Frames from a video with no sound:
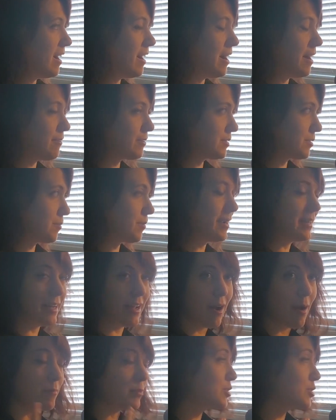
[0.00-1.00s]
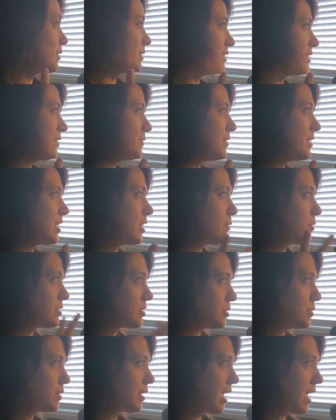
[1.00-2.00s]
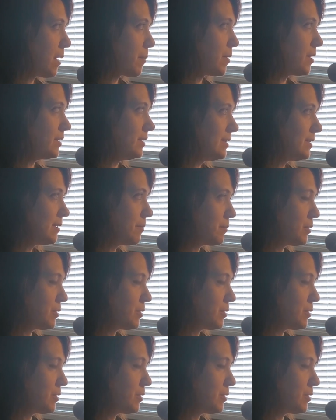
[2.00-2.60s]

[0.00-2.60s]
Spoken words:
So right now I'm shooting this video with two cameras.